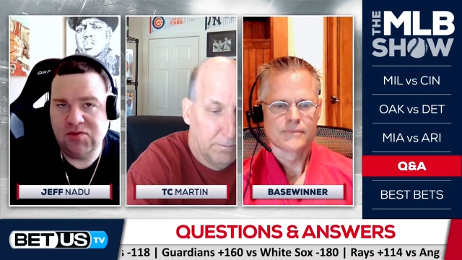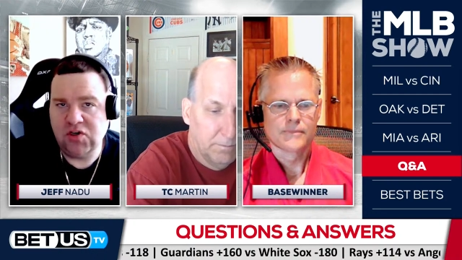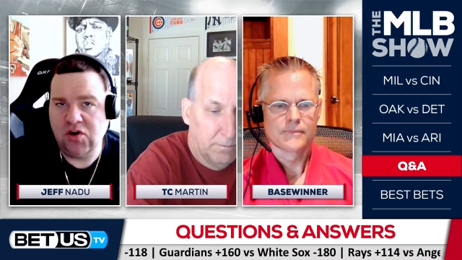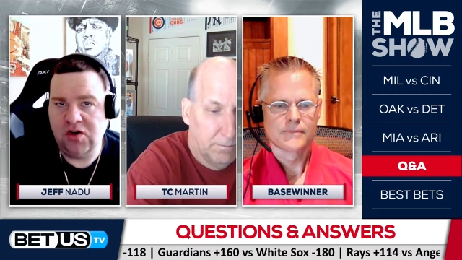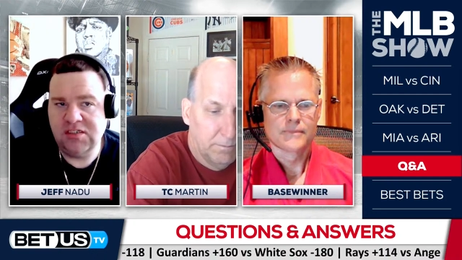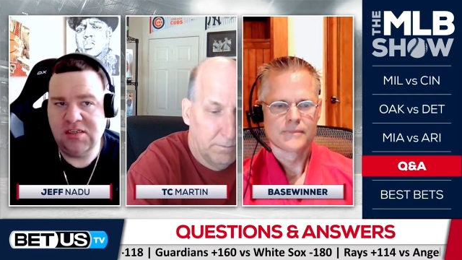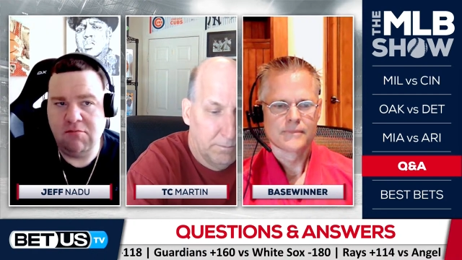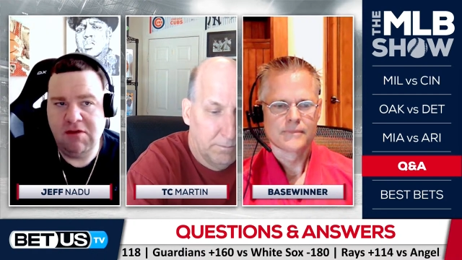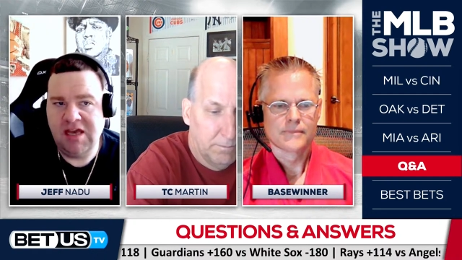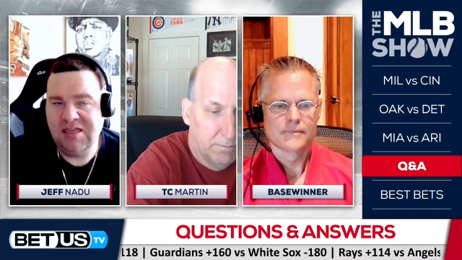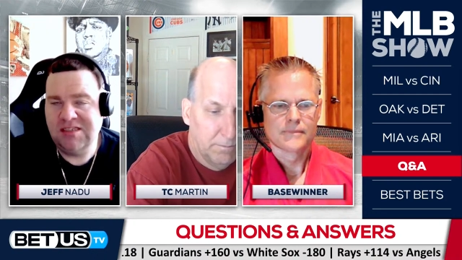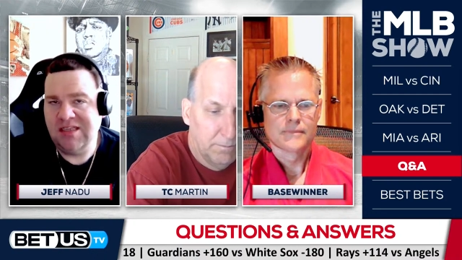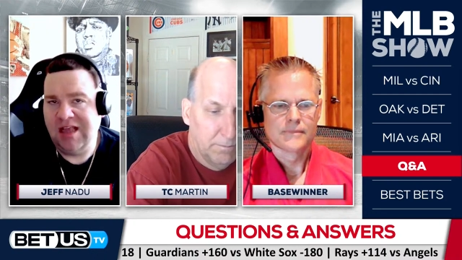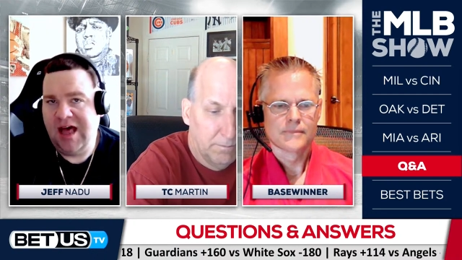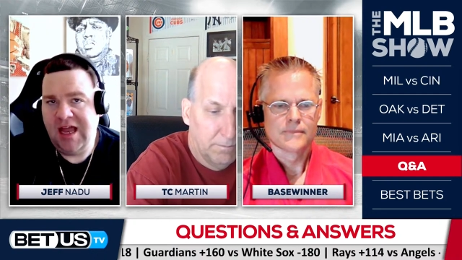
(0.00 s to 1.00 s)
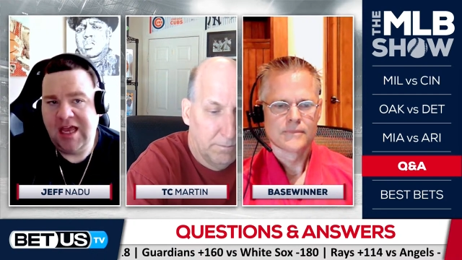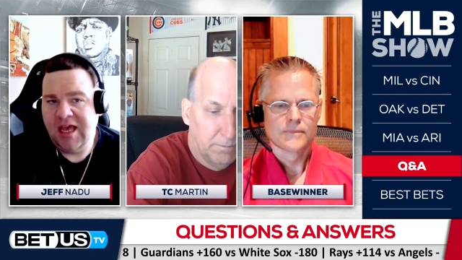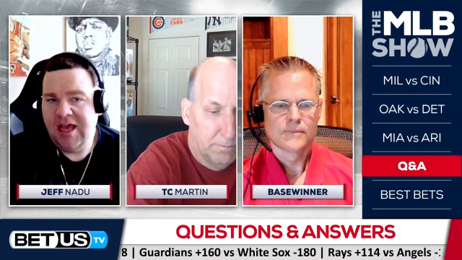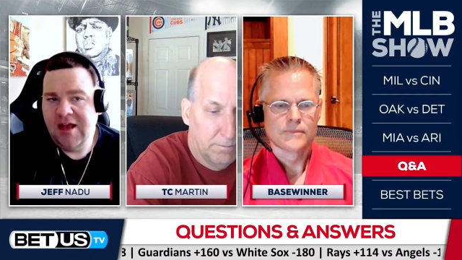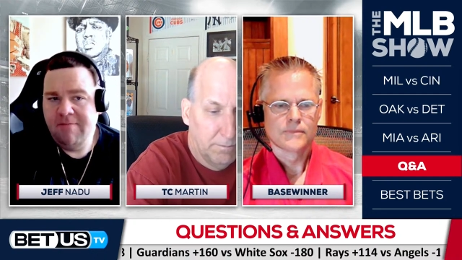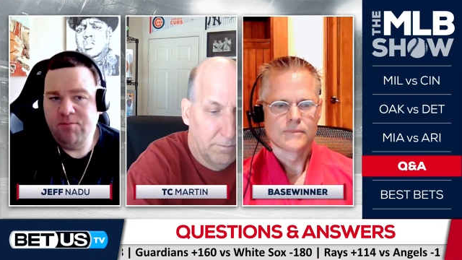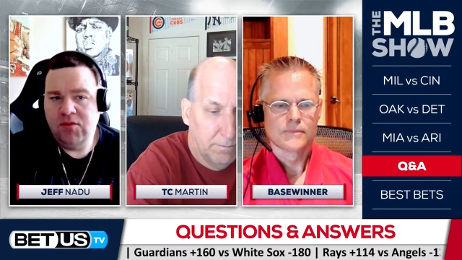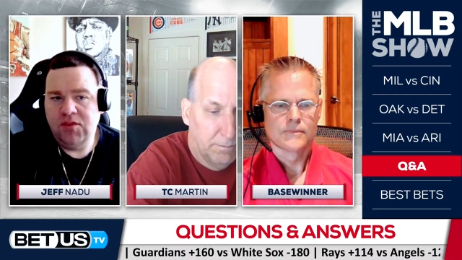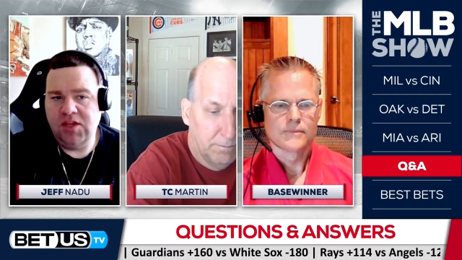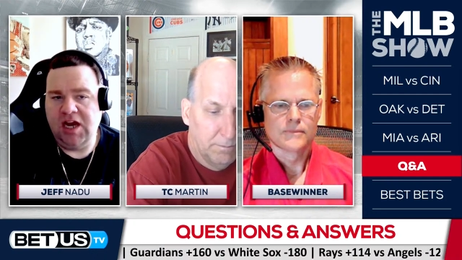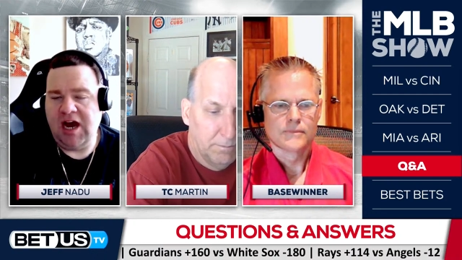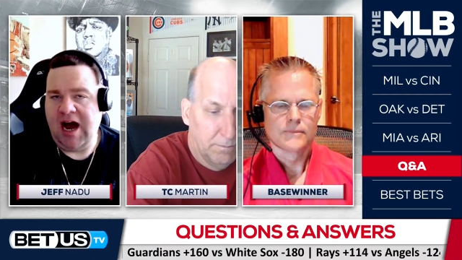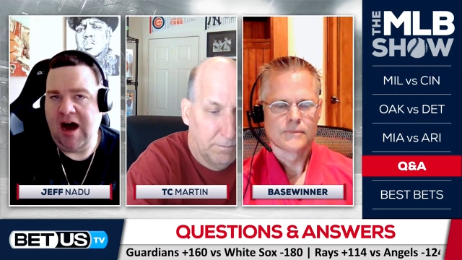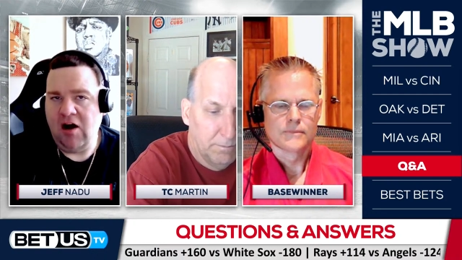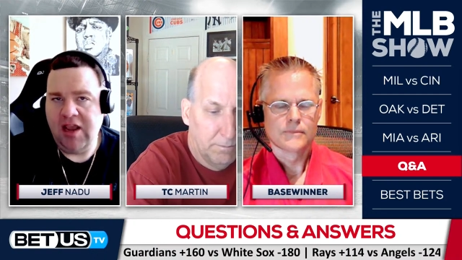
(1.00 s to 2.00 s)
Speaker 1: comes across to me as like the
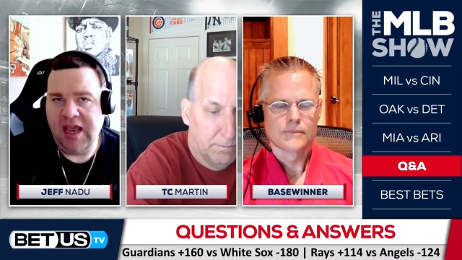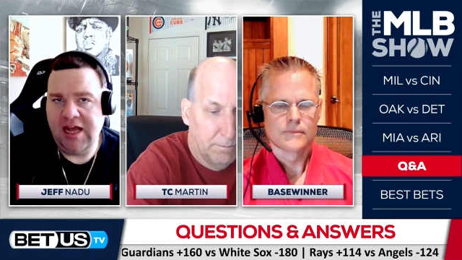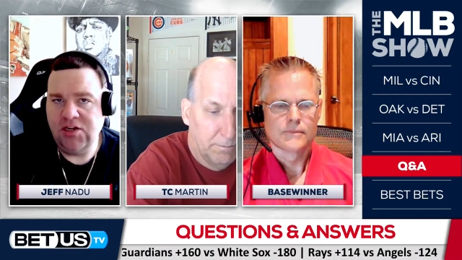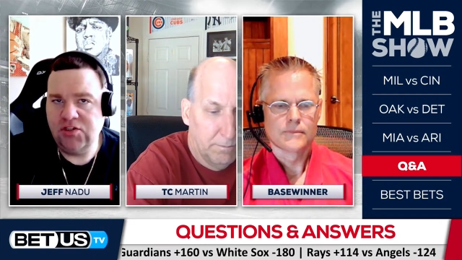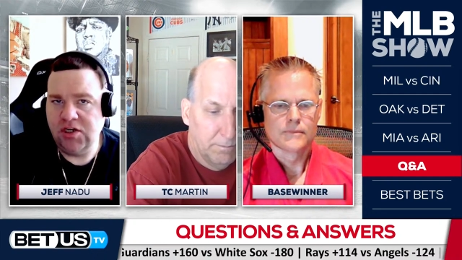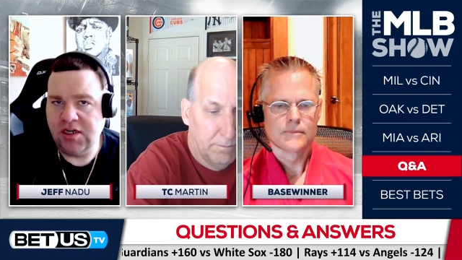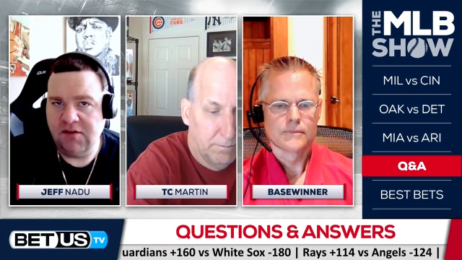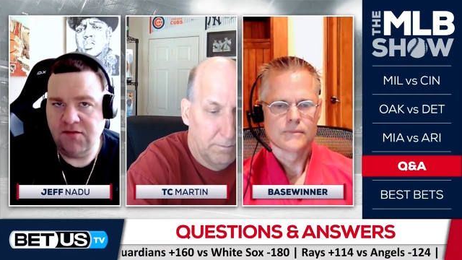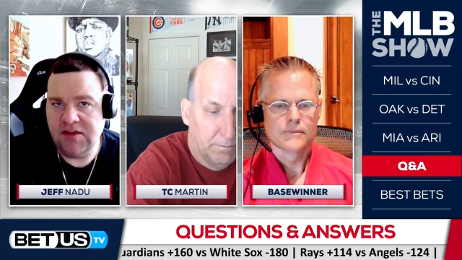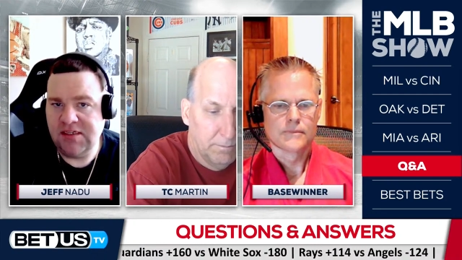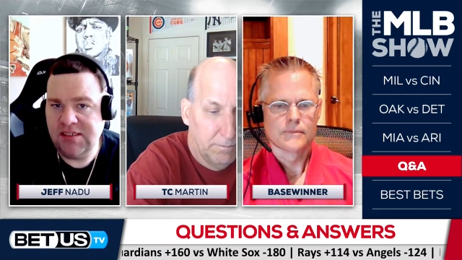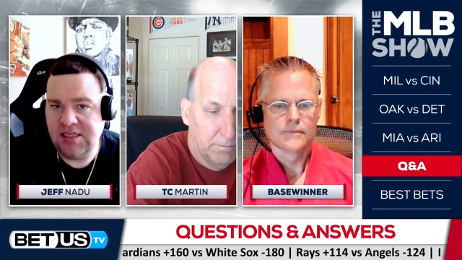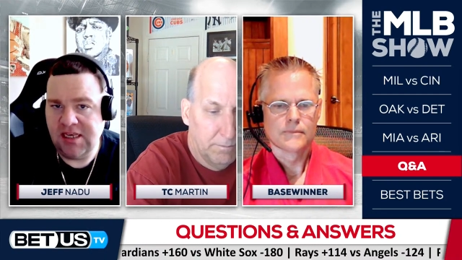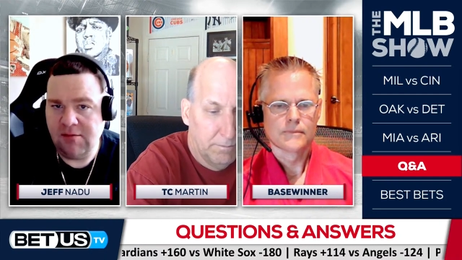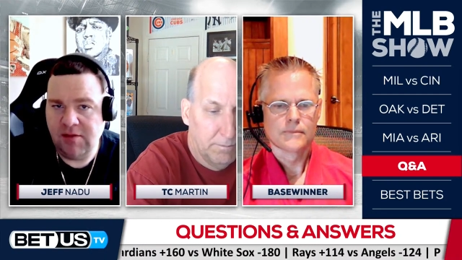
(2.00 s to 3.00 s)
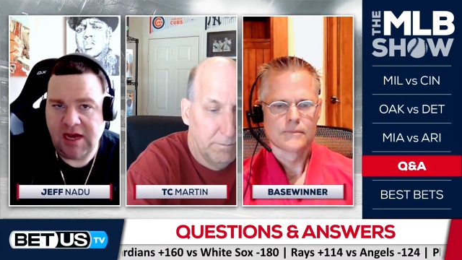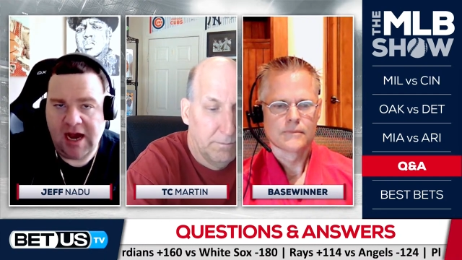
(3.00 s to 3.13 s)
Kyle Kendrick of this team.